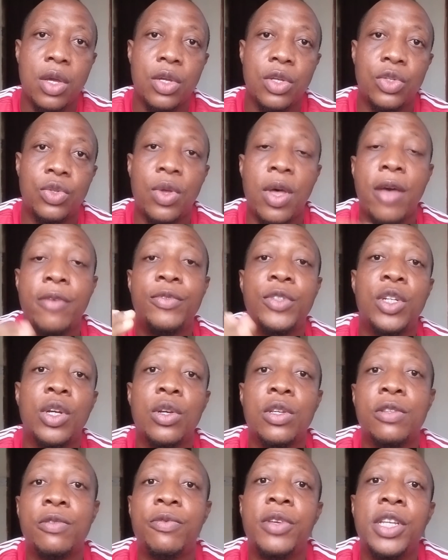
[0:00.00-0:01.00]
So I've
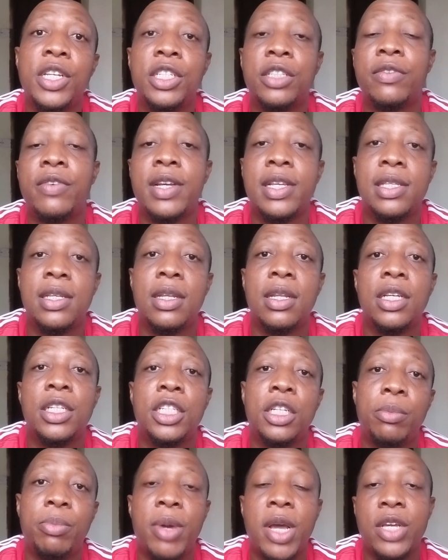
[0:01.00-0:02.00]
just finished creating a
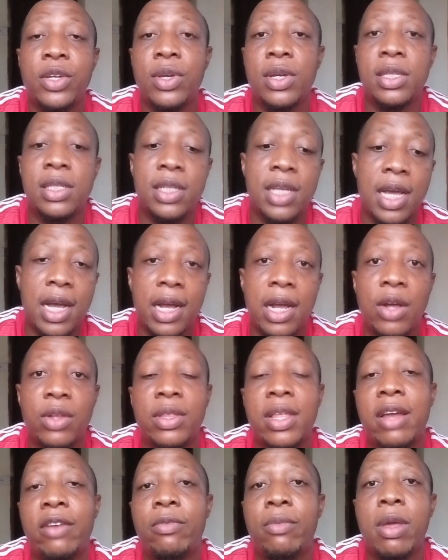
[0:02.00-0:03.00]
Chipper USD
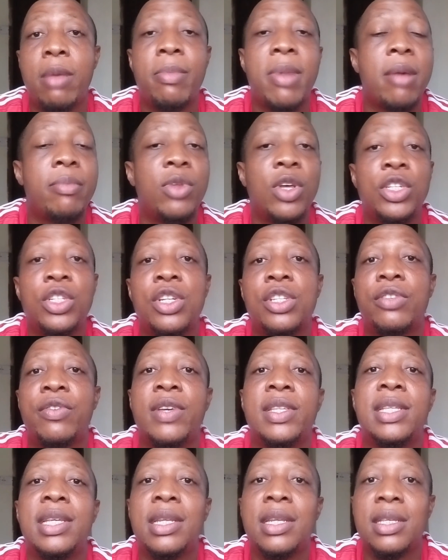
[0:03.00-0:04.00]
account. And remember, I'm not just
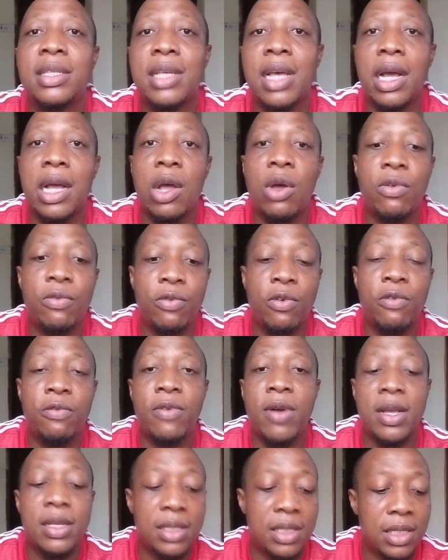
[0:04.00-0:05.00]
creating this account for
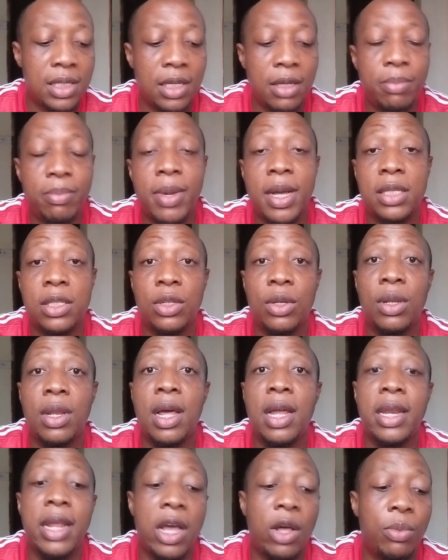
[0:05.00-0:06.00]
fancy.
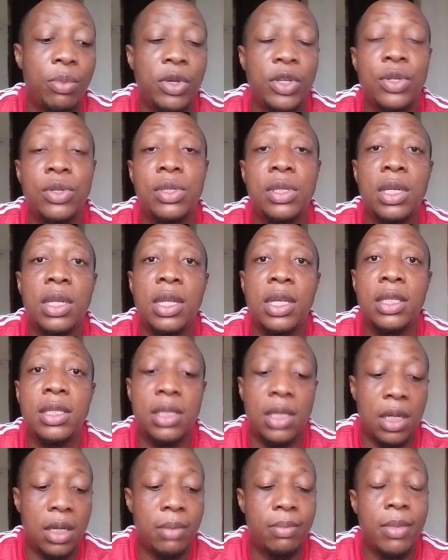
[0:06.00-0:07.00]
Particularly, I'll be using it
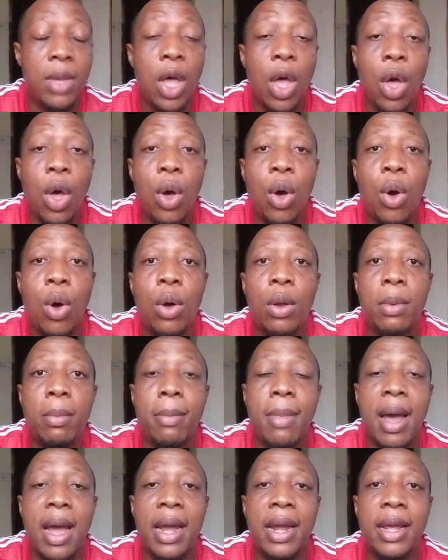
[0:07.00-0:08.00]
on
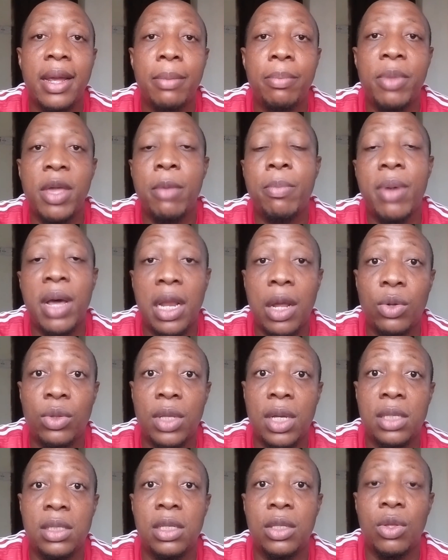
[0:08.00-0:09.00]
my PayPal. I'll
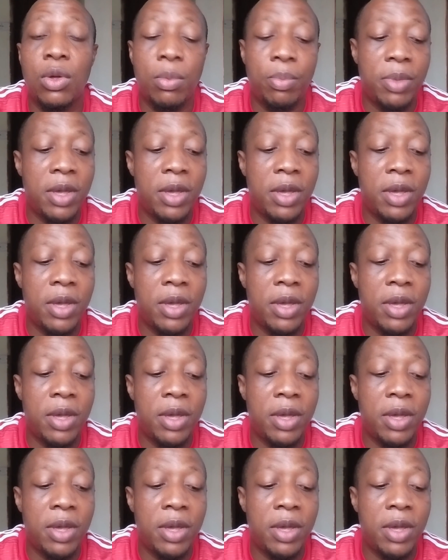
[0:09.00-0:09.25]
test it on